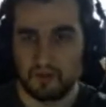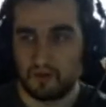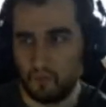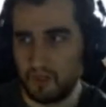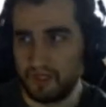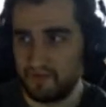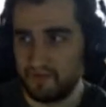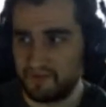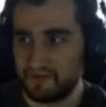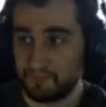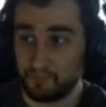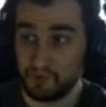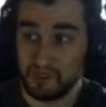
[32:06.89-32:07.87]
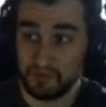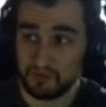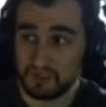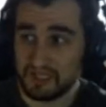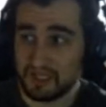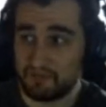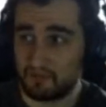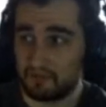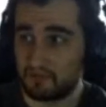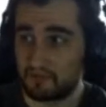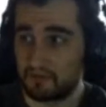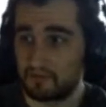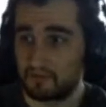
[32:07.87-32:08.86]
What if the previous
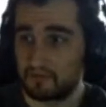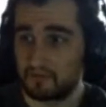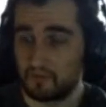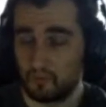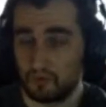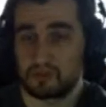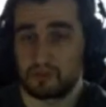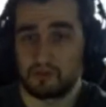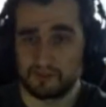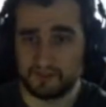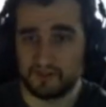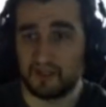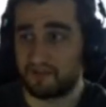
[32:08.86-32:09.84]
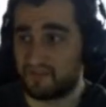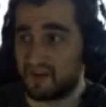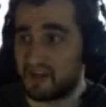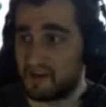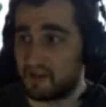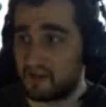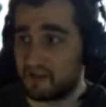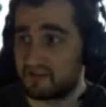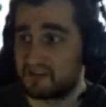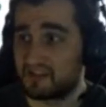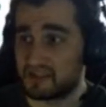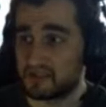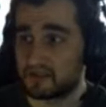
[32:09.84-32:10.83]
level was also like very
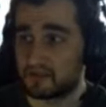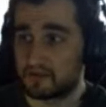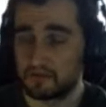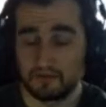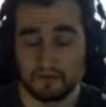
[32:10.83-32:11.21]
intense?